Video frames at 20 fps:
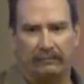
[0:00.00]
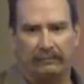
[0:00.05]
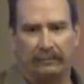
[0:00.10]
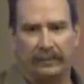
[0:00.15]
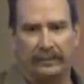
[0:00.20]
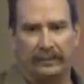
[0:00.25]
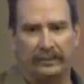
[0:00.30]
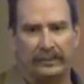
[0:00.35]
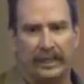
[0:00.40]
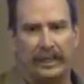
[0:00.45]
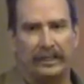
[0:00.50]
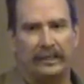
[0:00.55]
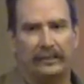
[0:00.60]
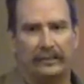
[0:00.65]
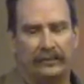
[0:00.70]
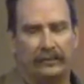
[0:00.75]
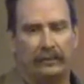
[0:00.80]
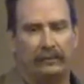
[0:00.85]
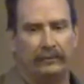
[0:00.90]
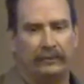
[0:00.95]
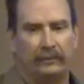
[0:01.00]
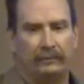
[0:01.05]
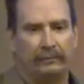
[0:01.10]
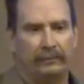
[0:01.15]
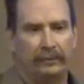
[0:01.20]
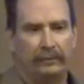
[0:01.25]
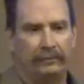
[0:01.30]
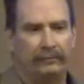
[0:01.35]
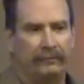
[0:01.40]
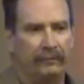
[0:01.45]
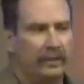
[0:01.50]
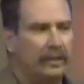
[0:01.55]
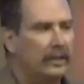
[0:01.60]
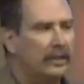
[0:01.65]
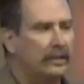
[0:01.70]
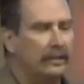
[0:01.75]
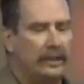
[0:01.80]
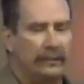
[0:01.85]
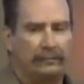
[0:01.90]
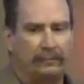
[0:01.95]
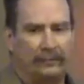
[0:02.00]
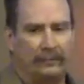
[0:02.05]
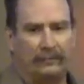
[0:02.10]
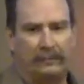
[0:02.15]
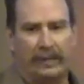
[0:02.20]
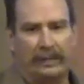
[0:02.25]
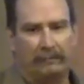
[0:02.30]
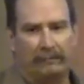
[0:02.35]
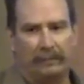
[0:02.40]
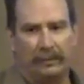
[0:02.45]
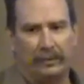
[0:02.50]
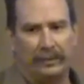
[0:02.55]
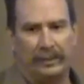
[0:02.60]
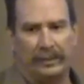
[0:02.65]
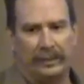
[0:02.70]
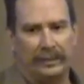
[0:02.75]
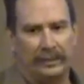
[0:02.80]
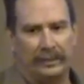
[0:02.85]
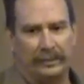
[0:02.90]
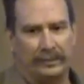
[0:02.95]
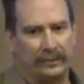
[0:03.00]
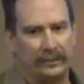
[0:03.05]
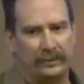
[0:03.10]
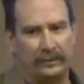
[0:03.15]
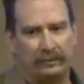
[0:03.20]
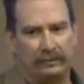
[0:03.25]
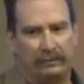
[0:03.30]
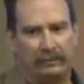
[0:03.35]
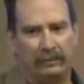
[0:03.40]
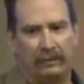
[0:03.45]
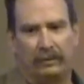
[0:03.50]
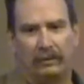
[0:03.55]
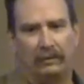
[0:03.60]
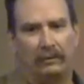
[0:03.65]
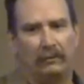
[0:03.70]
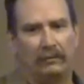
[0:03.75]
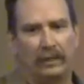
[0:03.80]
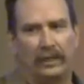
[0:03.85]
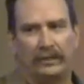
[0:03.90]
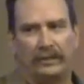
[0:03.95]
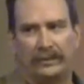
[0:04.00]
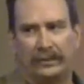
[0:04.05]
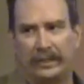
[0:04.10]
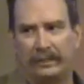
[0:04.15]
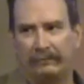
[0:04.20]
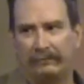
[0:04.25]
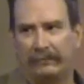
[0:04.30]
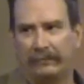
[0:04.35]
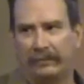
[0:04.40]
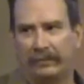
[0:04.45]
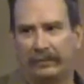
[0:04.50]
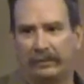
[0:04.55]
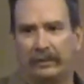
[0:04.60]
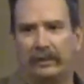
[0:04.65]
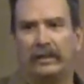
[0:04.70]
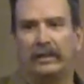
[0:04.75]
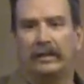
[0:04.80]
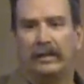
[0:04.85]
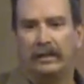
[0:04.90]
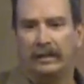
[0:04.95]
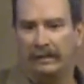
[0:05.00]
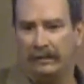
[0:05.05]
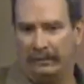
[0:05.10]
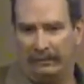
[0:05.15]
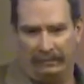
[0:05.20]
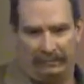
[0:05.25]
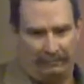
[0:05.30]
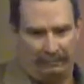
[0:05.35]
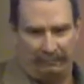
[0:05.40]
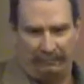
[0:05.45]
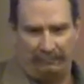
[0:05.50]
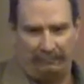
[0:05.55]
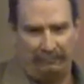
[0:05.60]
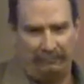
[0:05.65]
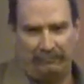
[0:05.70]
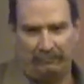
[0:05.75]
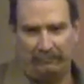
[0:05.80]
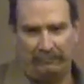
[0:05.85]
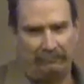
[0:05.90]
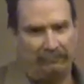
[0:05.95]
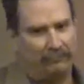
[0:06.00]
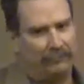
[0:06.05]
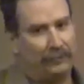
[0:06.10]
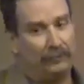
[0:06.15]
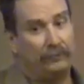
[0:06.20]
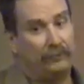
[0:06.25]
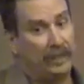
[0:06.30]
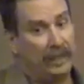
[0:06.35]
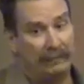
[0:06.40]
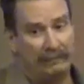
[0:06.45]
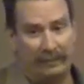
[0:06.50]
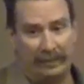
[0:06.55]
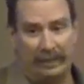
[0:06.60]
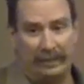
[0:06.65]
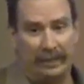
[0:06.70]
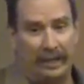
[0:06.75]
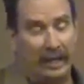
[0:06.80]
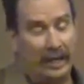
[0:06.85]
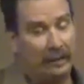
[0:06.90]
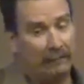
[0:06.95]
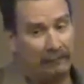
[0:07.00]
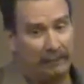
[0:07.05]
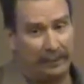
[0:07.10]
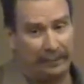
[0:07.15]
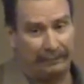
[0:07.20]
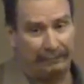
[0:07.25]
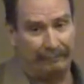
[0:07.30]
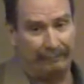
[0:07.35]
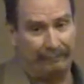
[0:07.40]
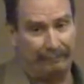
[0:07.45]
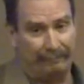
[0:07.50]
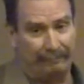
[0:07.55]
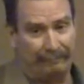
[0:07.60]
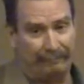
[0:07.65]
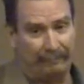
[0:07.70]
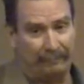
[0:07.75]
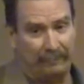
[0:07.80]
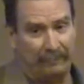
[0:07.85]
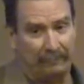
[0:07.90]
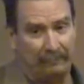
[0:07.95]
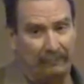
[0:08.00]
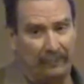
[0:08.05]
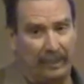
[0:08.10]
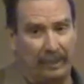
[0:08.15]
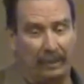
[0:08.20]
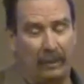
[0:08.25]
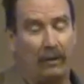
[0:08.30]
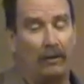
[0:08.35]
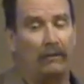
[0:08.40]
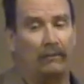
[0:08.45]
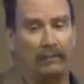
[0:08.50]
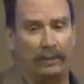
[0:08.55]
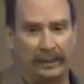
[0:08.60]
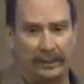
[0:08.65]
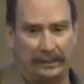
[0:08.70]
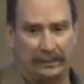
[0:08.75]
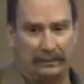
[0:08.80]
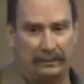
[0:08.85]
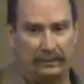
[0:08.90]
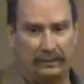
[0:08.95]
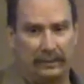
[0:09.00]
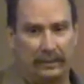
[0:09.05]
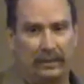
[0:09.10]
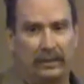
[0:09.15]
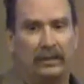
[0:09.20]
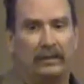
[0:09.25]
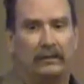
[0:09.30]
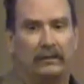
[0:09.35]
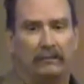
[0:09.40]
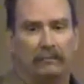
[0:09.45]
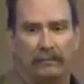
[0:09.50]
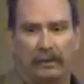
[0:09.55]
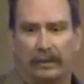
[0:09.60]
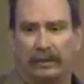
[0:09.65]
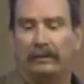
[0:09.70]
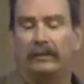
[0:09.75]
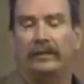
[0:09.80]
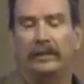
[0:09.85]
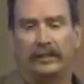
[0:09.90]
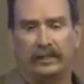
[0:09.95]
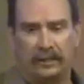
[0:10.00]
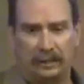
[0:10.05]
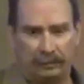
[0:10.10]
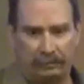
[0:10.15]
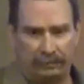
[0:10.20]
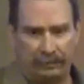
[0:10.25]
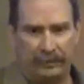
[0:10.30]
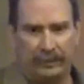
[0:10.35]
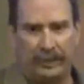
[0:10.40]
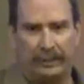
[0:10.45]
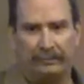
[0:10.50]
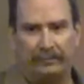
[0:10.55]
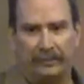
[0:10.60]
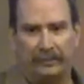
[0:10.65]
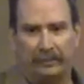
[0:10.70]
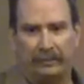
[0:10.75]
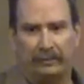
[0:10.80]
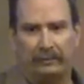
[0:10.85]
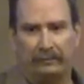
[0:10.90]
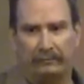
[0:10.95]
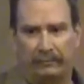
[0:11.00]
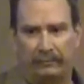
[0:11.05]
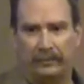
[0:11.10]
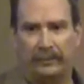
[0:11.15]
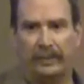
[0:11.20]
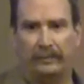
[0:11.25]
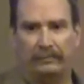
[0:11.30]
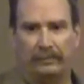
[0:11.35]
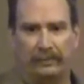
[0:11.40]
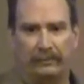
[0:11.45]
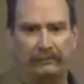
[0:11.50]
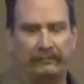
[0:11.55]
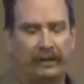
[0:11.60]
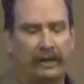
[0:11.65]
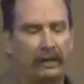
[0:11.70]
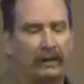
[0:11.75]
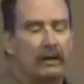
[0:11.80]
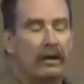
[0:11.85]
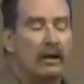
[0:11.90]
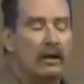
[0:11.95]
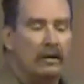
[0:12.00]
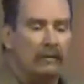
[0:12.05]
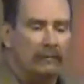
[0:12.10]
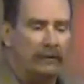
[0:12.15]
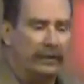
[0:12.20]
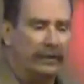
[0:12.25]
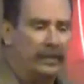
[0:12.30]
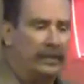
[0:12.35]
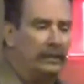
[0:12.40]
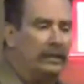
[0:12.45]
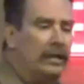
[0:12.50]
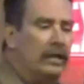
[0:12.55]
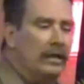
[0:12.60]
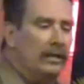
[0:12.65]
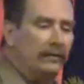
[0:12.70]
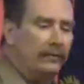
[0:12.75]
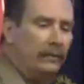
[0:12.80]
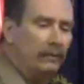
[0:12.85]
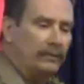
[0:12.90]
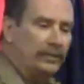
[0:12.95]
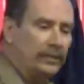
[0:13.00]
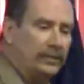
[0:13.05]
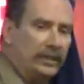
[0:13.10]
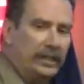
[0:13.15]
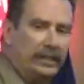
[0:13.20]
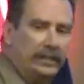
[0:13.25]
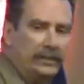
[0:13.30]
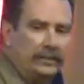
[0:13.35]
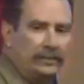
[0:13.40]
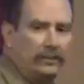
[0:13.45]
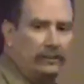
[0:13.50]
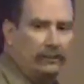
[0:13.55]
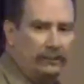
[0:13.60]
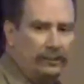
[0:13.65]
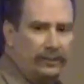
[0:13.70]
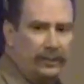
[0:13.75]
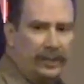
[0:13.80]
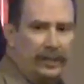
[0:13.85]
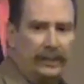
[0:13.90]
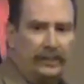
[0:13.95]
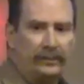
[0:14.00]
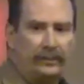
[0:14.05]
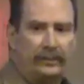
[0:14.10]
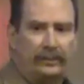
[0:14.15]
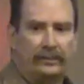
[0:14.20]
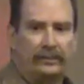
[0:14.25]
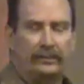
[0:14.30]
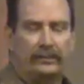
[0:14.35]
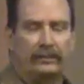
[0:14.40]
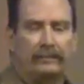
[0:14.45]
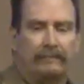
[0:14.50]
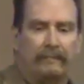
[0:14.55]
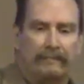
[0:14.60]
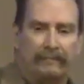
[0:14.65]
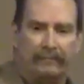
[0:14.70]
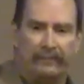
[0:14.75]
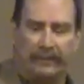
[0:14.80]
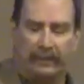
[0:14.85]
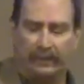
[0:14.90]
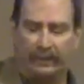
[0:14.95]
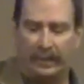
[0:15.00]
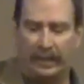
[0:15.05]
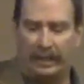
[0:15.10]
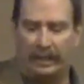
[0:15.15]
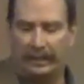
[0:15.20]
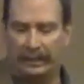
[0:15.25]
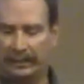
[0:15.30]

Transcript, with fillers: Because I can show you proof that prescribed burning is a whole lot safer than you driving down the highway by long ways. But it's the perception, perception of fire. But again, those state associations, they're not,